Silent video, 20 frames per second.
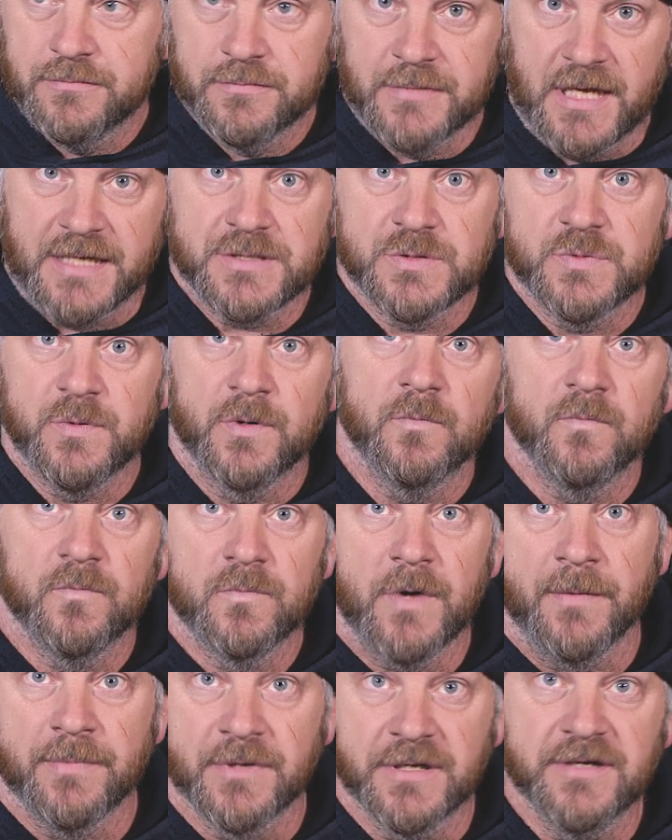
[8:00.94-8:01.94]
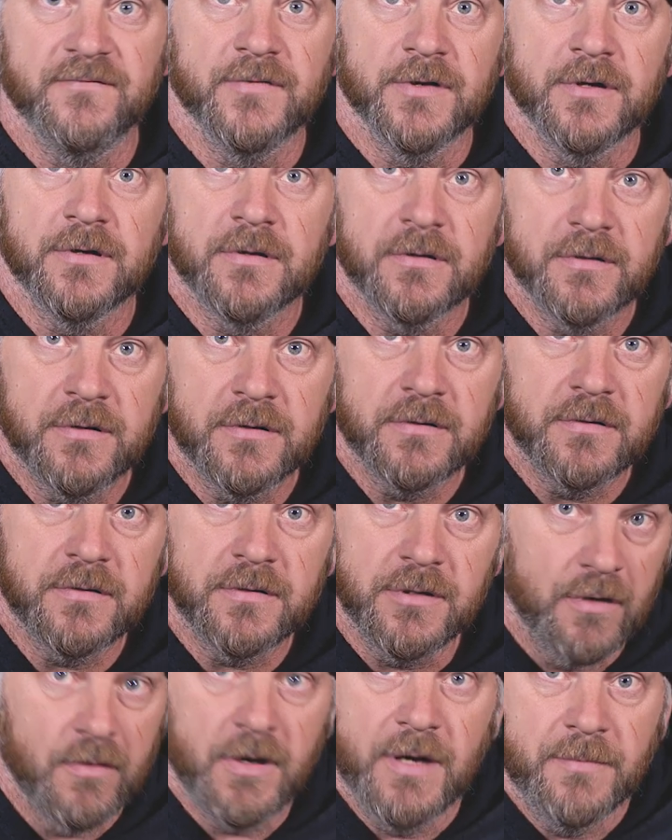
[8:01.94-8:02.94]
that's what I believe in.
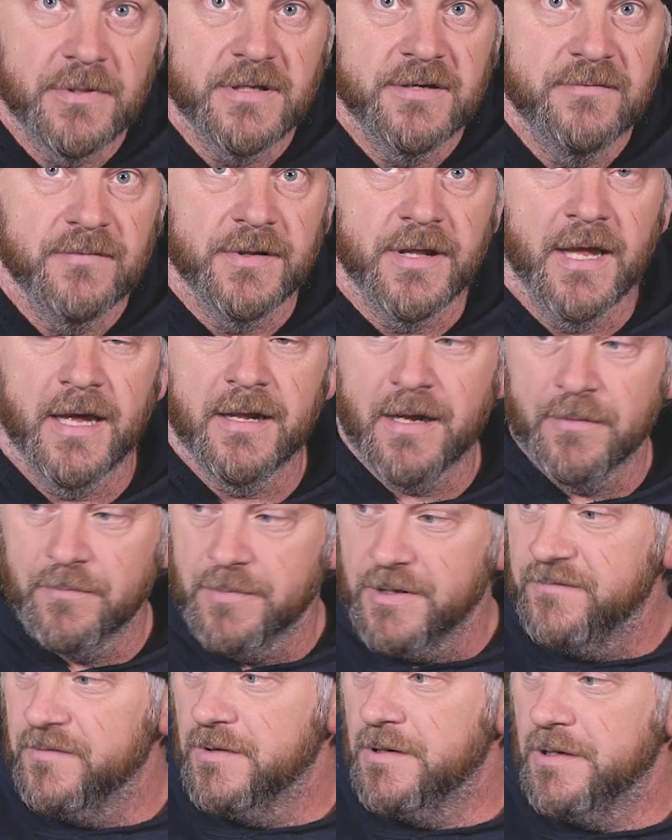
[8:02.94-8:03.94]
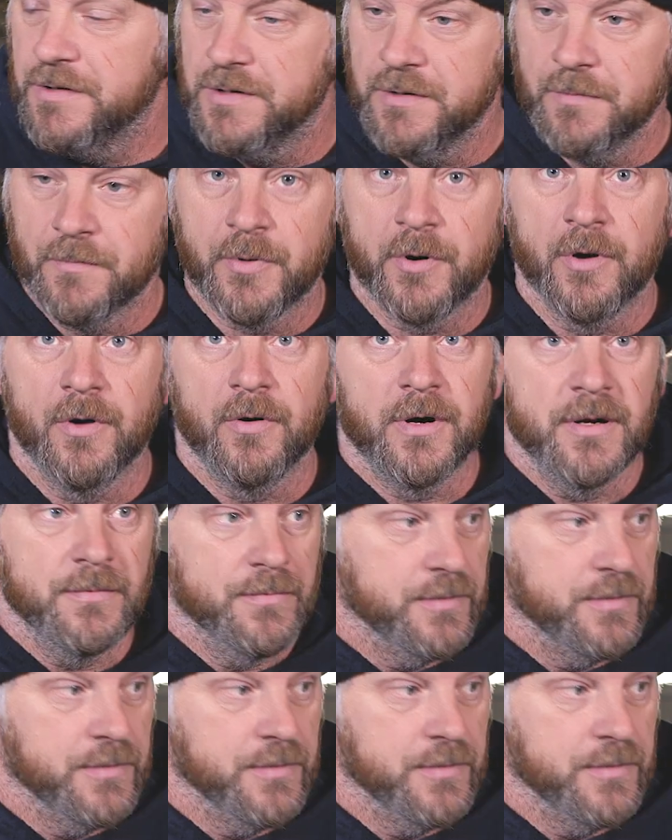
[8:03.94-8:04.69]
You know, I believe in that. I believe in Lithium Pro. I